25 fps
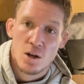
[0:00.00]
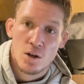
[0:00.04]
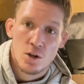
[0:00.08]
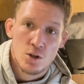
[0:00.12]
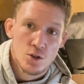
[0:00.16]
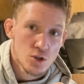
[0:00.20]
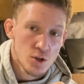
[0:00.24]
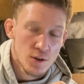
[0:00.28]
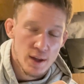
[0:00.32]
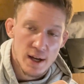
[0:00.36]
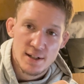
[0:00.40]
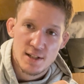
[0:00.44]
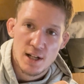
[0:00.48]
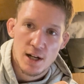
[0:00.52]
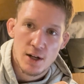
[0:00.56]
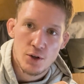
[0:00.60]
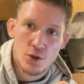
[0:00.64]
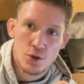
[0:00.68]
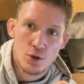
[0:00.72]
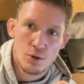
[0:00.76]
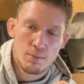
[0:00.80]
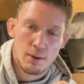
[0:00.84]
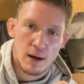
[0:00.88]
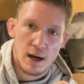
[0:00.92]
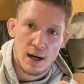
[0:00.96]
So that's how you
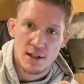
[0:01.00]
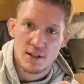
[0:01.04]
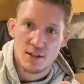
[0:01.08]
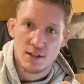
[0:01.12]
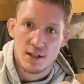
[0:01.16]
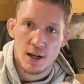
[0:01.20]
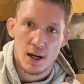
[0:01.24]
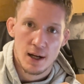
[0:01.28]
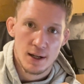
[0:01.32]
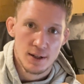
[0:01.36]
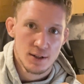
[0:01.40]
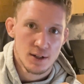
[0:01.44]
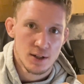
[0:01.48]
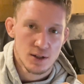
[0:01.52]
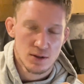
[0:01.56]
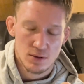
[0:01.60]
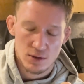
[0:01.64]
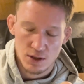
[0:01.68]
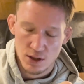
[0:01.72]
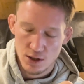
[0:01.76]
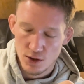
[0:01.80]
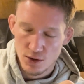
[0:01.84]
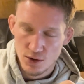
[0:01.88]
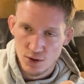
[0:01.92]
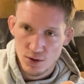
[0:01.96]
do box contents
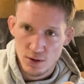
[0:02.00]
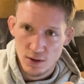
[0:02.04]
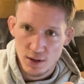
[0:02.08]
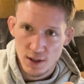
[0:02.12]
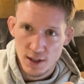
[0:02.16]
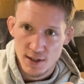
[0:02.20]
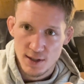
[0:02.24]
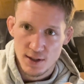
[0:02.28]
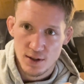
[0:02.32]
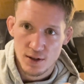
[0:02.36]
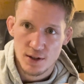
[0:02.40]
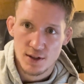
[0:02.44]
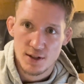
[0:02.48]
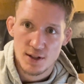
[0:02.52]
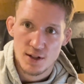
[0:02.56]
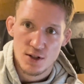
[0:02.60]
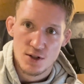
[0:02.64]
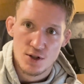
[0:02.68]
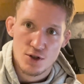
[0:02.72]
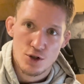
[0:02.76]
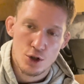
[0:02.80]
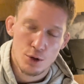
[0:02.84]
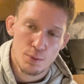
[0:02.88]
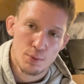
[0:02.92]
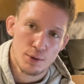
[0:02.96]
with Go2lister. It's a
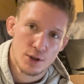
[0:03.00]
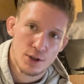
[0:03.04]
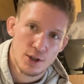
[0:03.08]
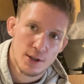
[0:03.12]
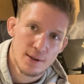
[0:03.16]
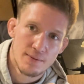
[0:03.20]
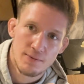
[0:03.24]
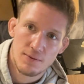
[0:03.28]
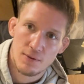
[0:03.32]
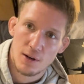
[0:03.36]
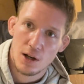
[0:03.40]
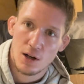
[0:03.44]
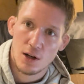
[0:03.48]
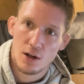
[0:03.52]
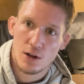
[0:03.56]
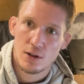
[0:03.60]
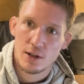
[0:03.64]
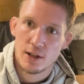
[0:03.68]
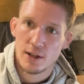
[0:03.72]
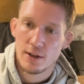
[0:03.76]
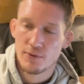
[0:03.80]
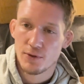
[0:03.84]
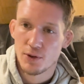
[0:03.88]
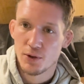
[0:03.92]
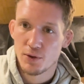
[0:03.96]
super good flow
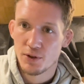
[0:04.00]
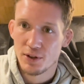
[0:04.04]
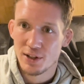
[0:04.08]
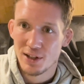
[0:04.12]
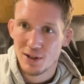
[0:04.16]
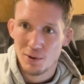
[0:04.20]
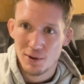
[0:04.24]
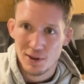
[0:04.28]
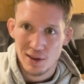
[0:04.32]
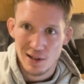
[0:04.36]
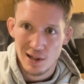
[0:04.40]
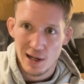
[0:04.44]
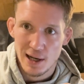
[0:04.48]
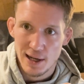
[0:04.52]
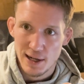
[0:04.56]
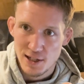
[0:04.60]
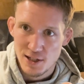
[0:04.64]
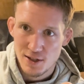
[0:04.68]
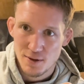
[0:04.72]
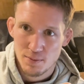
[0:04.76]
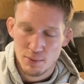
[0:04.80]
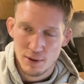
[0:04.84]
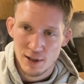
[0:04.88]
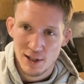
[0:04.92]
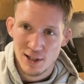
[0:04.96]
if you deal with a lot of
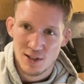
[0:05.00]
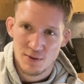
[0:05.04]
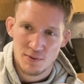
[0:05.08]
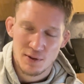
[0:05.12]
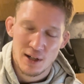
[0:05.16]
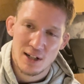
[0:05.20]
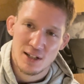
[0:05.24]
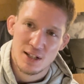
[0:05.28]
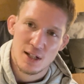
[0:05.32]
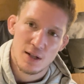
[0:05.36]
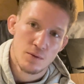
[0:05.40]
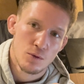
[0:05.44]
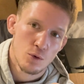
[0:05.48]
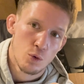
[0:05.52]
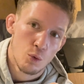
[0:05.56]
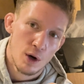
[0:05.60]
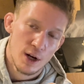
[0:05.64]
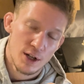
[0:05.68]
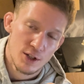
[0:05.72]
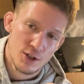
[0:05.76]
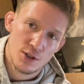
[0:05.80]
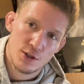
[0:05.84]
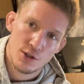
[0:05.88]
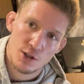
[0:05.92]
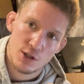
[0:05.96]
splits. If you guys have
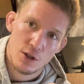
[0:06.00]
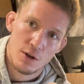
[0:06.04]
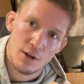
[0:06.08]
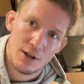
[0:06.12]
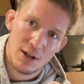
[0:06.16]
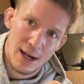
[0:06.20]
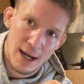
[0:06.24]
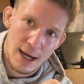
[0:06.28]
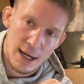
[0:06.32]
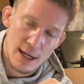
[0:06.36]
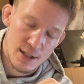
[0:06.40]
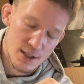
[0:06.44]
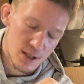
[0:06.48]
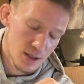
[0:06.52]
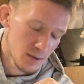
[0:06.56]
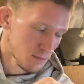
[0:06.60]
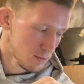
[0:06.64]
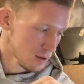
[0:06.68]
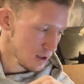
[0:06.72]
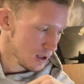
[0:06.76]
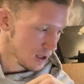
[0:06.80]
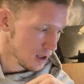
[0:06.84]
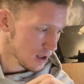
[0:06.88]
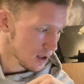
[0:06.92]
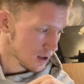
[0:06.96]
questions, go ahead and ask them
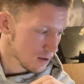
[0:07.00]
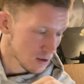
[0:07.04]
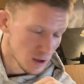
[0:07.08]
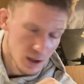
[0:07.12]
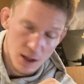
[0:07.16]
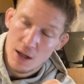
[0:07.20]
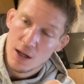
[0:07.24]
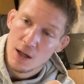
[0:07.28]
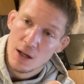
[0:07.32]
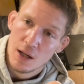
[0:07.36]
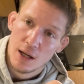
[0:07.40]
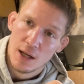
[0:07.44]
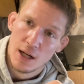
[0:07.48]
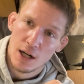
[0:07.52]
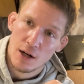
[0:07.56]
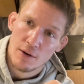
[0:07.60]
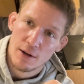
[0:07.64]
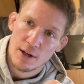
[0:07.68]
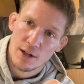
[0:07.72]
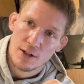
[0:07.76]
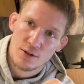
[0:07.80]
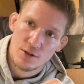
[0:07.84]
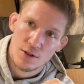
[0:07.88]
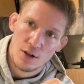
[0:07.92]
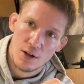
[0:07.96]
below, and I'll
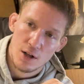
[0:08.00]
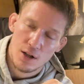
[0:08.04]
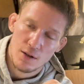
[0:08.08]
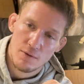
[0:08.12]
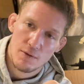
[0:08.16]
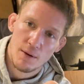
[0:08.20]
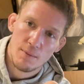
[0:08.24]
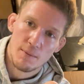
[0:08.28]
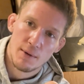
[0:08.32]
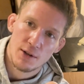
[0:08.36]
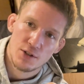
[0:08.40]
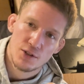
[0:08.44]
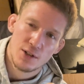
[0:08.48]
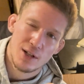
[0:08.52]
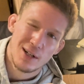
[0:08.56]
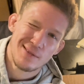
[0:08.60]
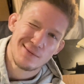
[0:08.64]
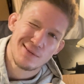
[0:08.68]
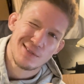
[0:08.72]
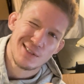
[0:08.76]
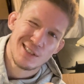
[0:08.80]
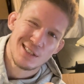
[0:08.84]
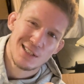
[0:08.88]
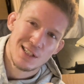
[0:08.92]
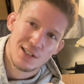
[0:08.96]
answer all of them. Much love.
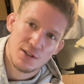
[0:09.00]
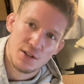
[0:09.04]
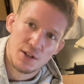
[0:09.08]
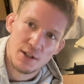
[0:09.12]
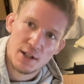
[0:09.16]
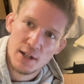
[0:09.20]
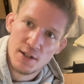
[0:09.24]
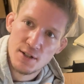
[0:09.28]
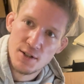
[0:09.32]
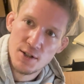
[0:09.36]
See you guys